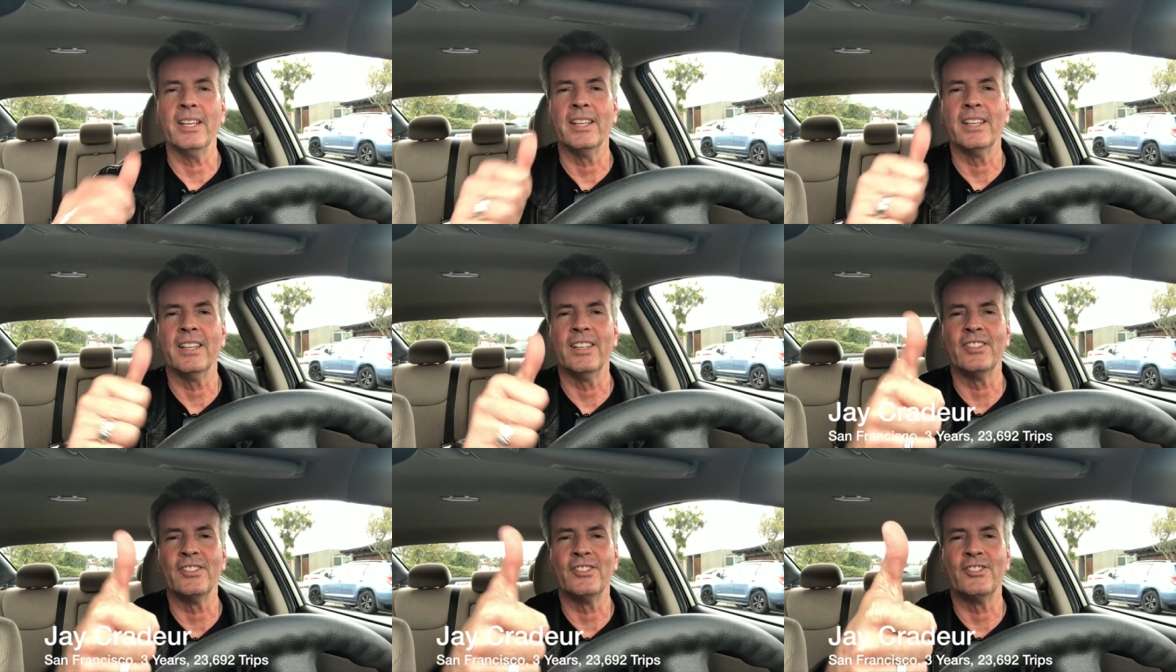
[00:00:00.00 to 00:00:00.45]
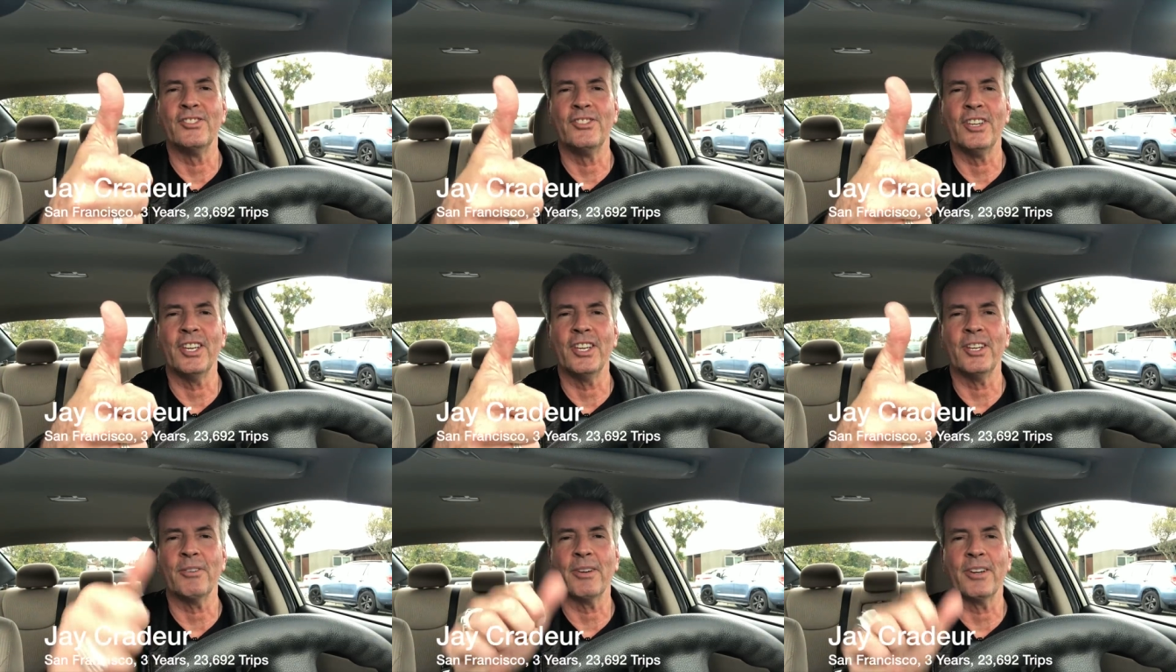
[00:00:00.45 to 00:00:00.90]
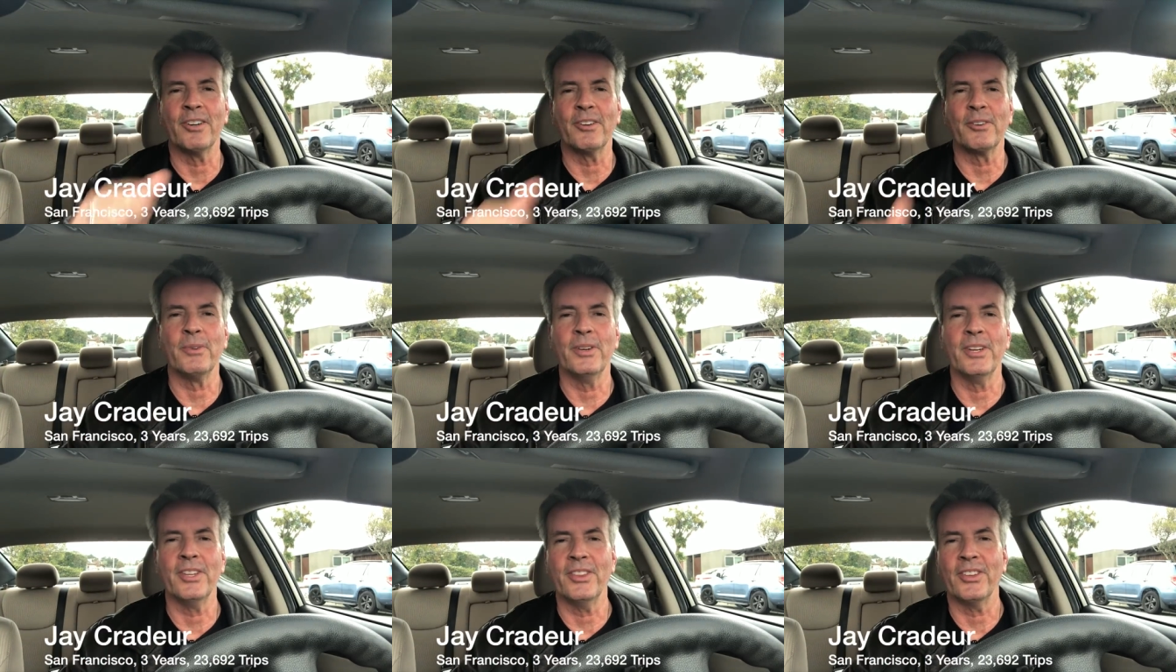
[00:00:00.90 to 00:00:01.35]
It is Jay
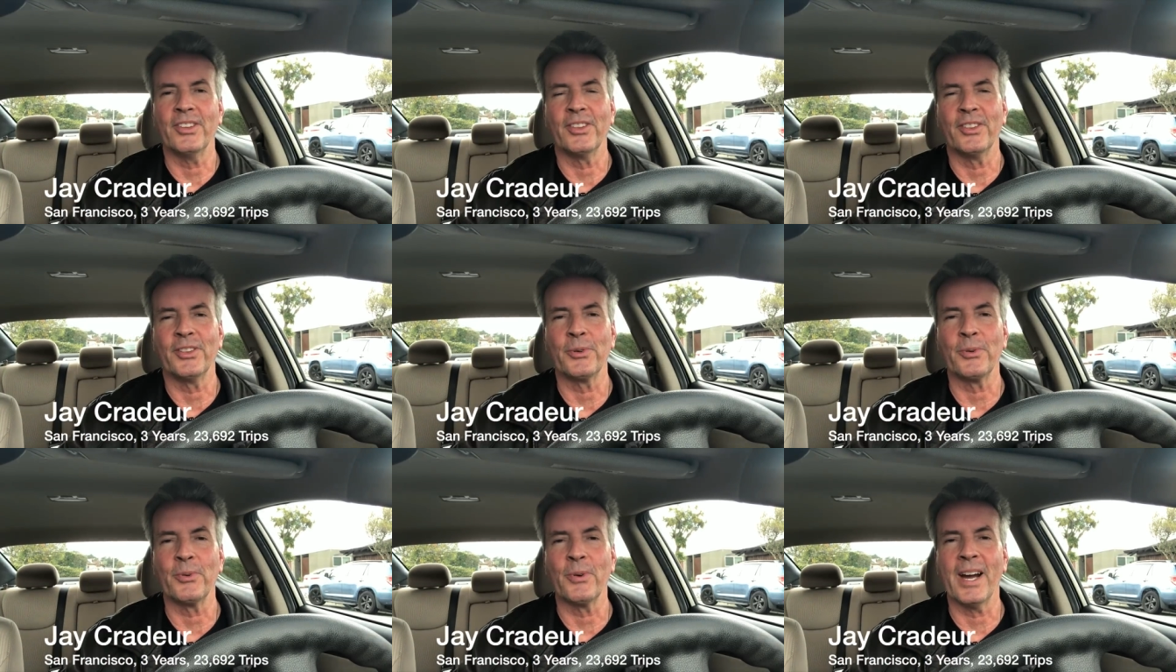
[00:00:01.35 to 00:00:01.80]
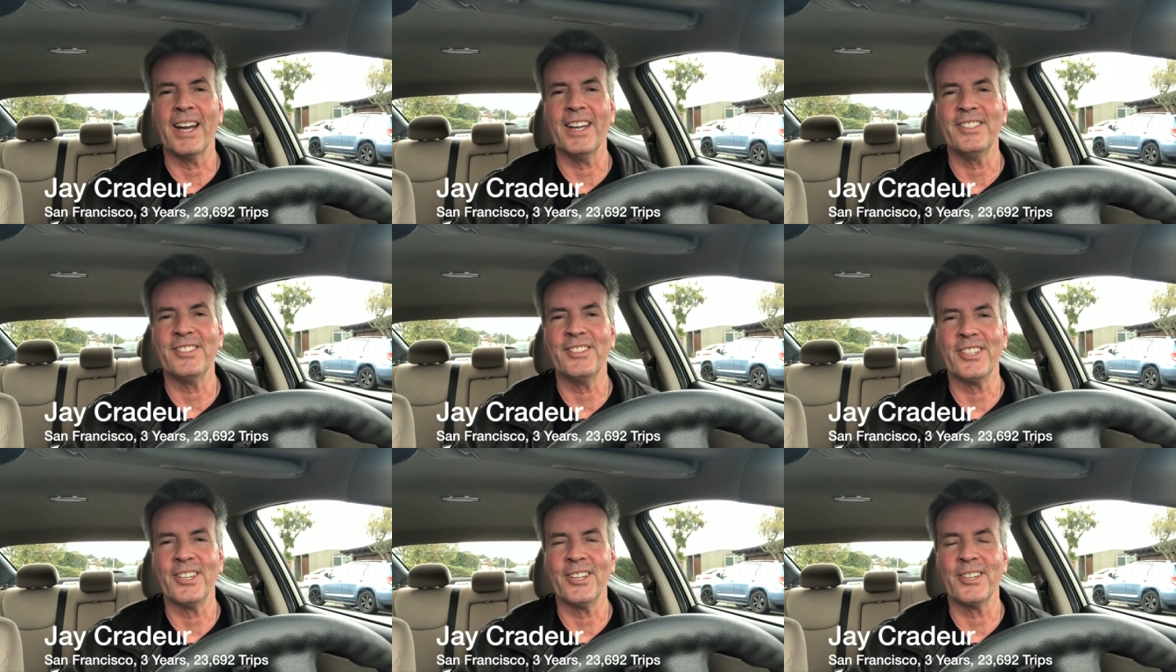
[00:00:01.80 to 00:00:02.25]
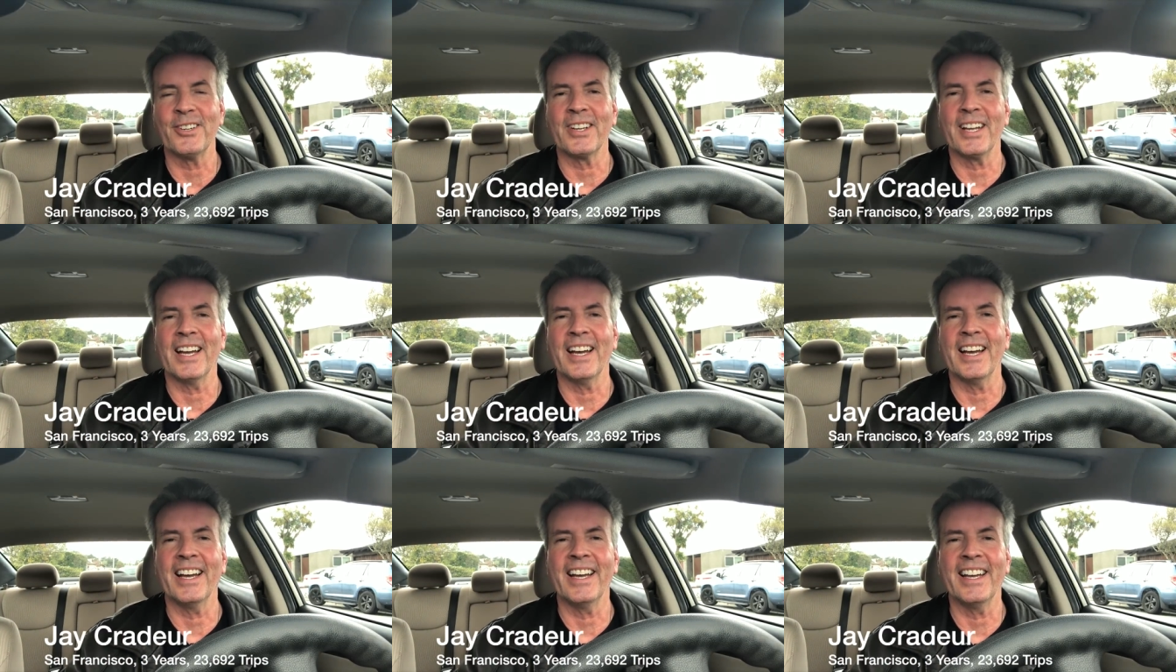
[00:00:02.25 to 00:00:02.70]
Crater with the Rideshare
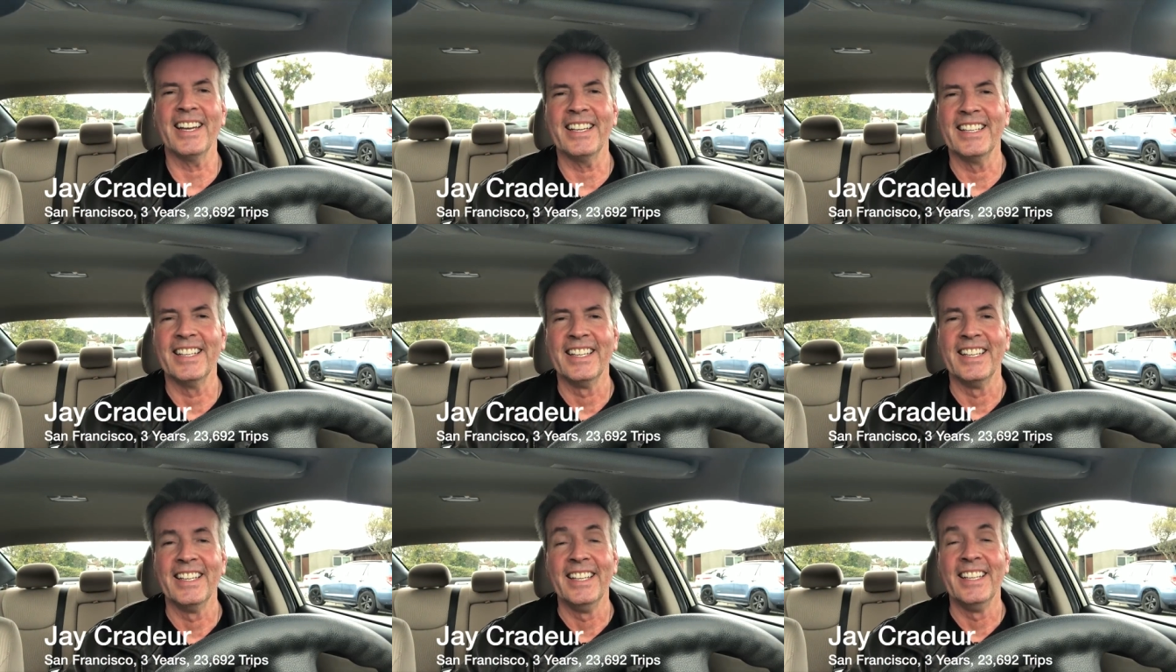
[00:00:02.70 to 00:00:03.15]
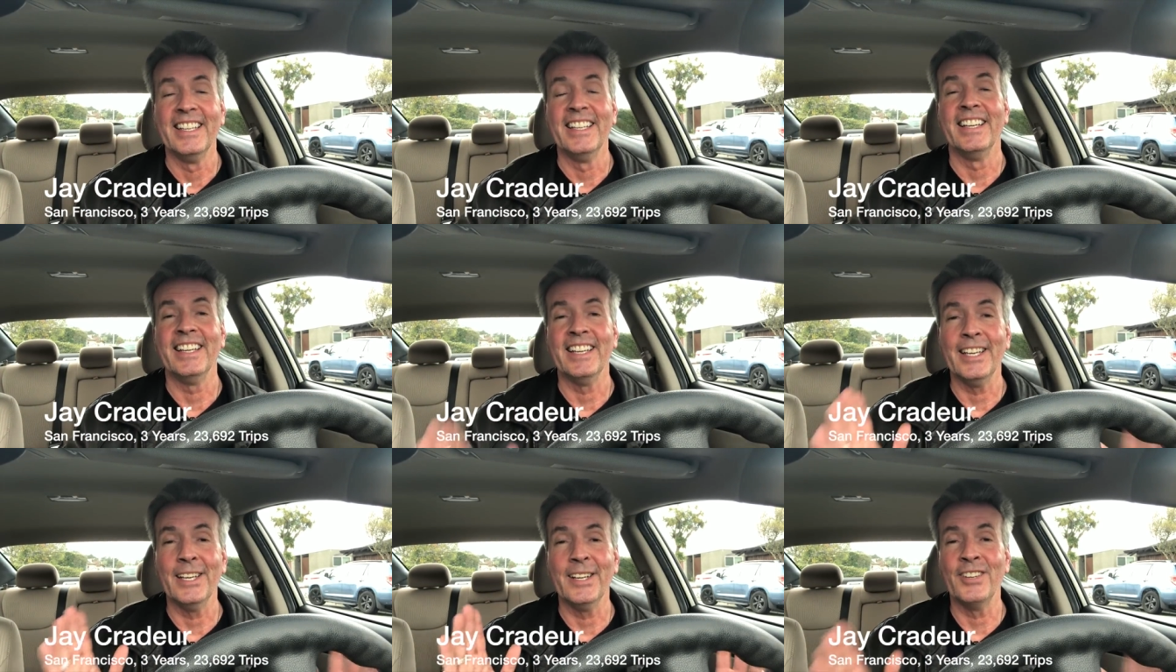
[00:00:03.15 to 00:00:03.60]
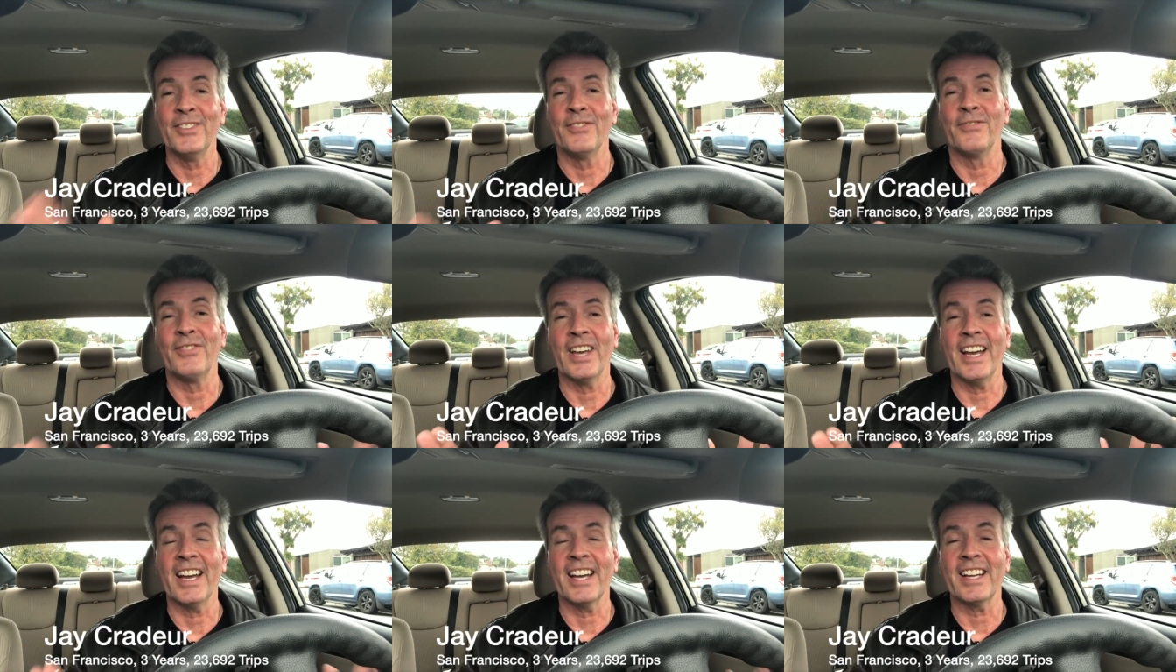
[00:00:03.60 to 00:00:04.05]
Guy, and in
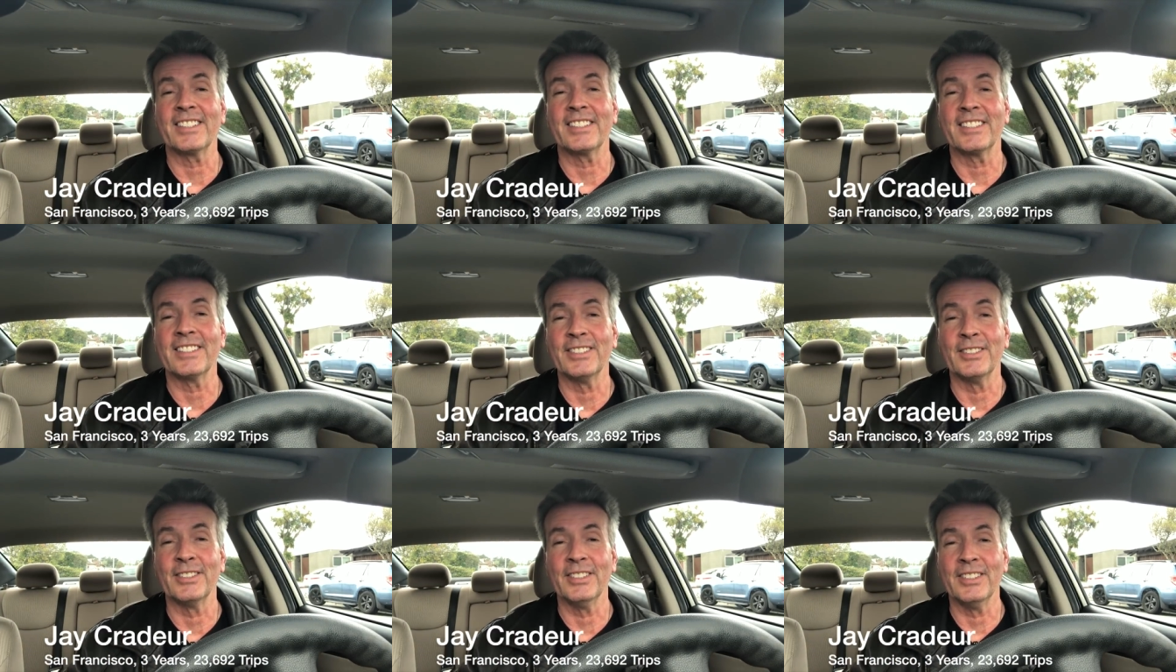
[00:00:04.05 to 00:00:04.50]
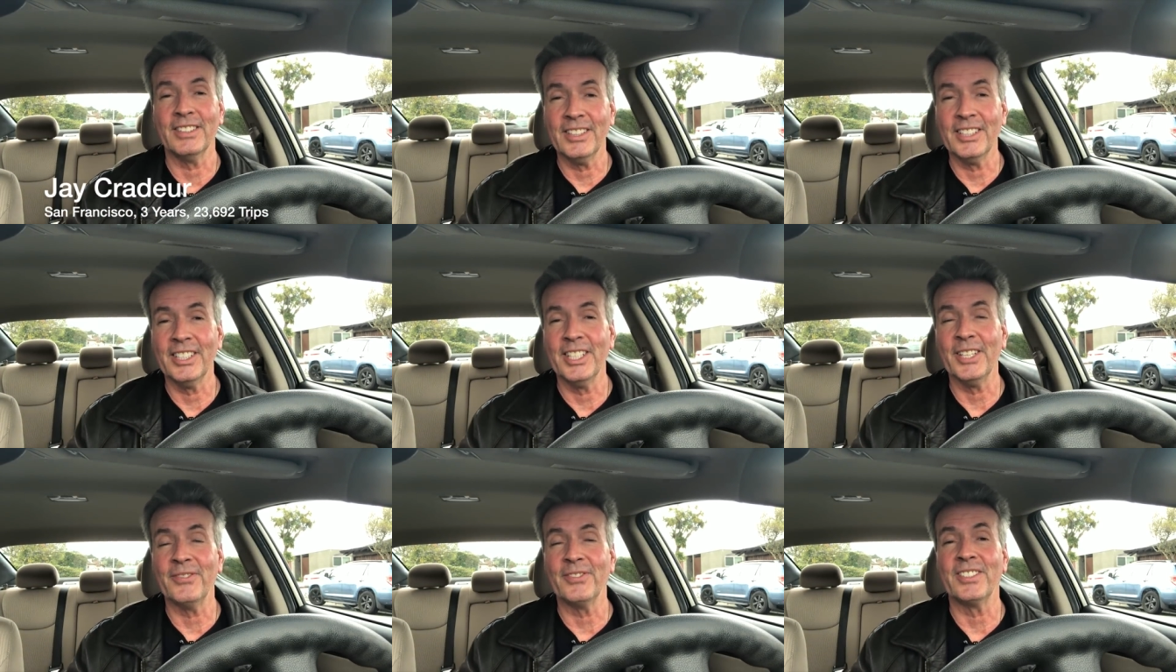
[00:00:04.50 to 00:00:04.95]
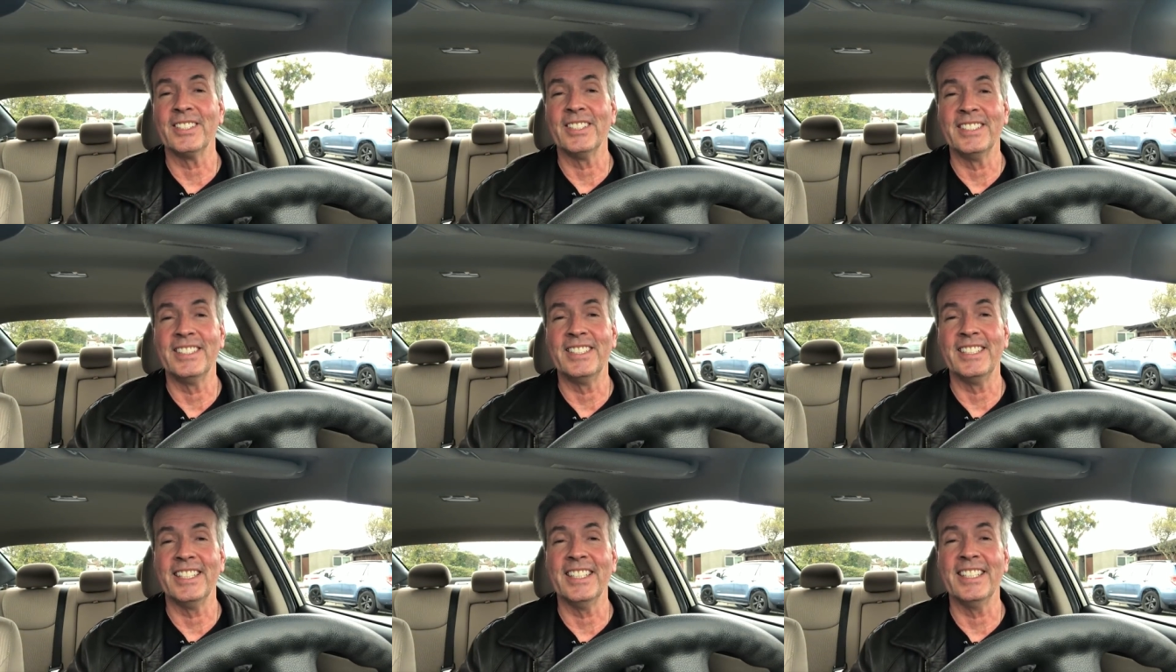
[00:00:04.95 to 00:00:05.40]
fact,
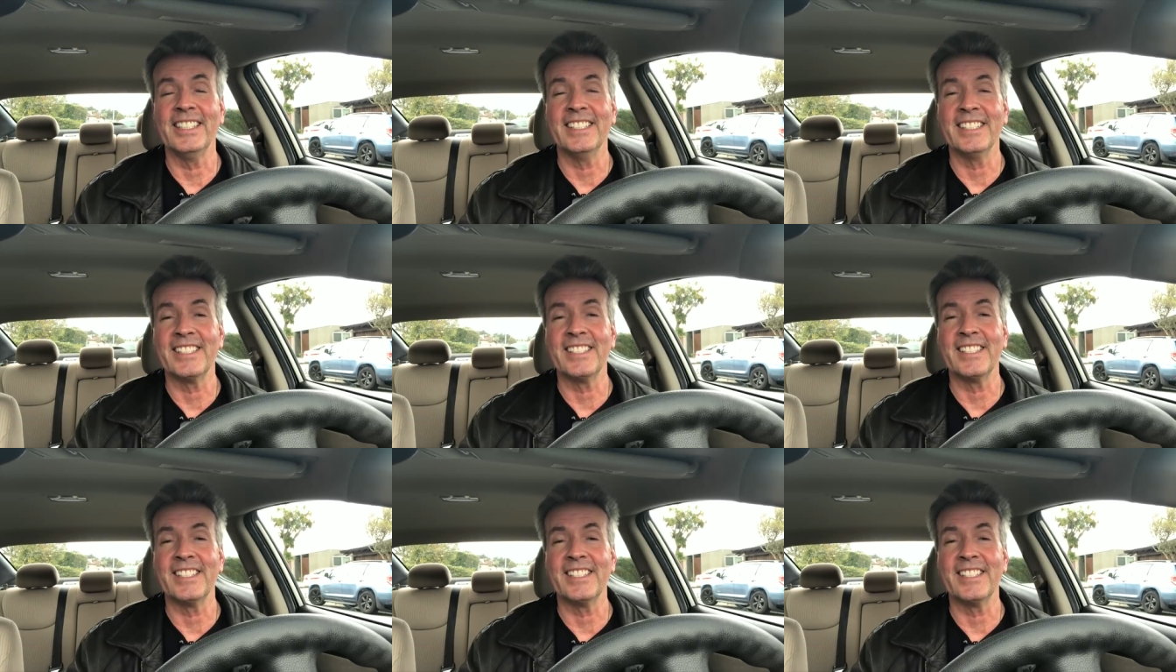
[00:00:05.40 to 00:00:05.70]
Lyft did